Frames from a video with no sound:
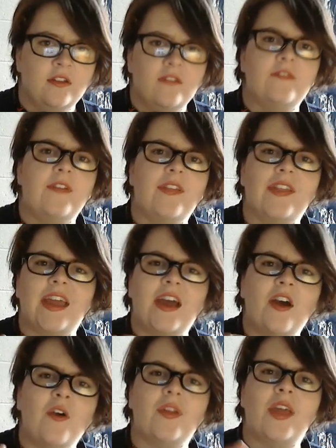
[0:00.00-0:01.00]
fill it
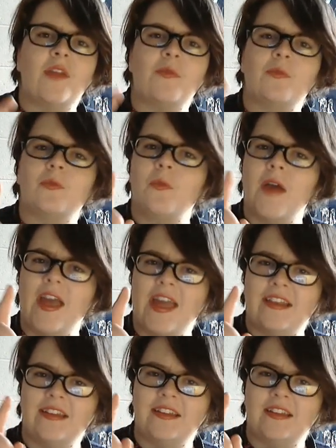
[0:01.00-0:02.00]
out and
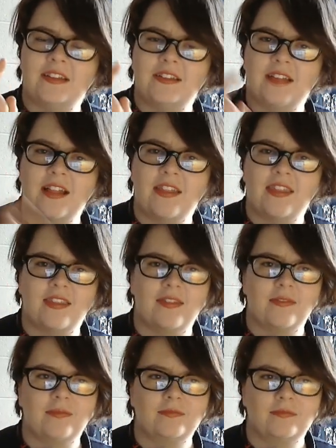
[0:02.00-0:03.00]
when. That's
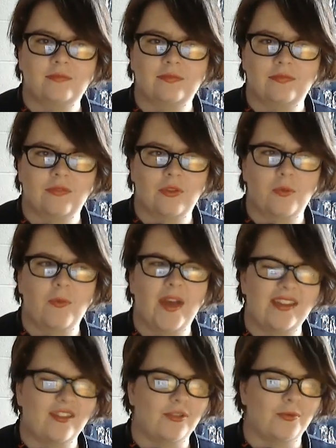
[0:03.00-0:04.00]
the
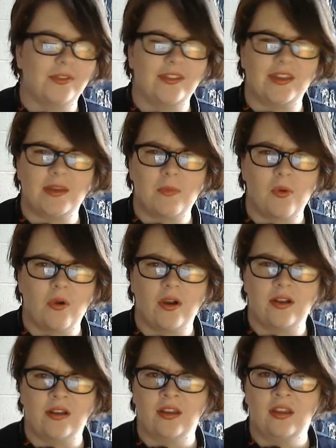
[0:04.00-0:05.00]
when is really
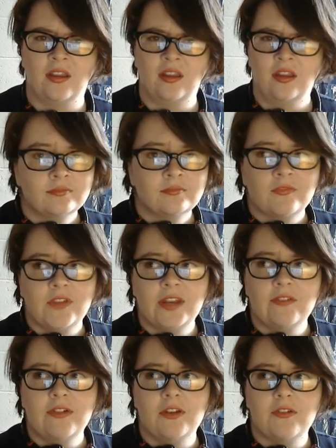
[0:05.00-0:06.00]
important. If
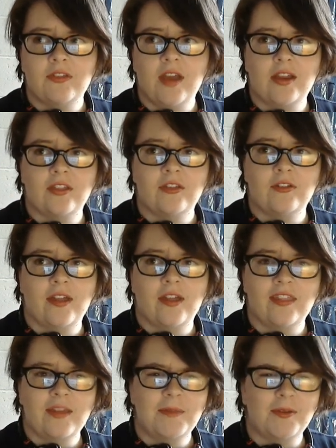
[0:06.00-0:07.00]
anyone knows how to do that,
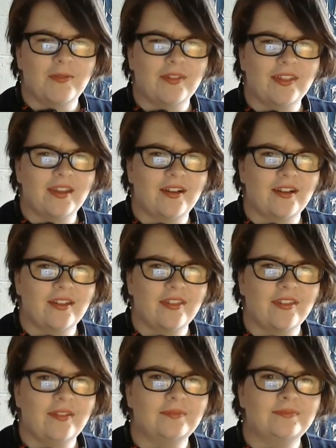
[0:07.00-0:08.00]
that'd be really
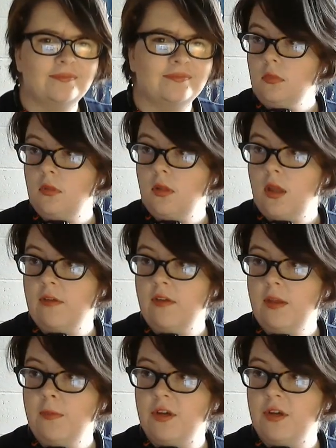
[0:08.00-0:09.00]
awesome. I
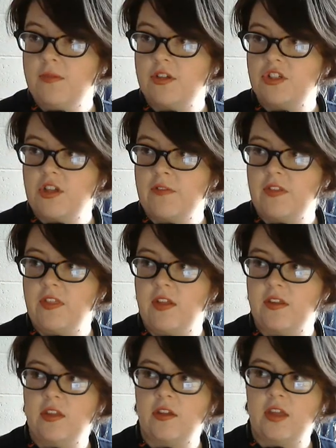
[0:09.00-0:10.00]
read pretty much everything
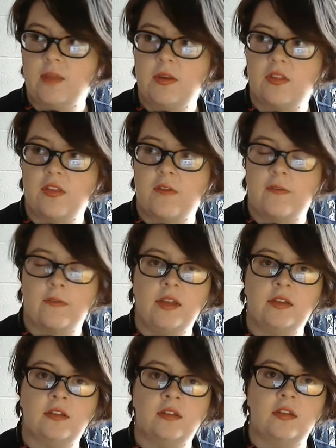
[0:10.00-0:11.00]
Neil Gaiman has ever
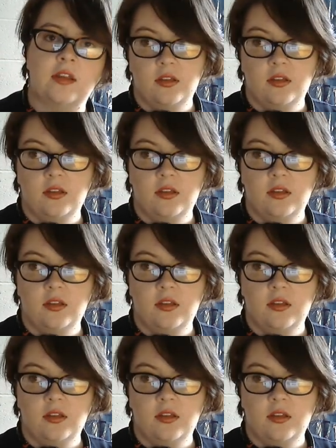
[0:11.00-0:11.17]
written.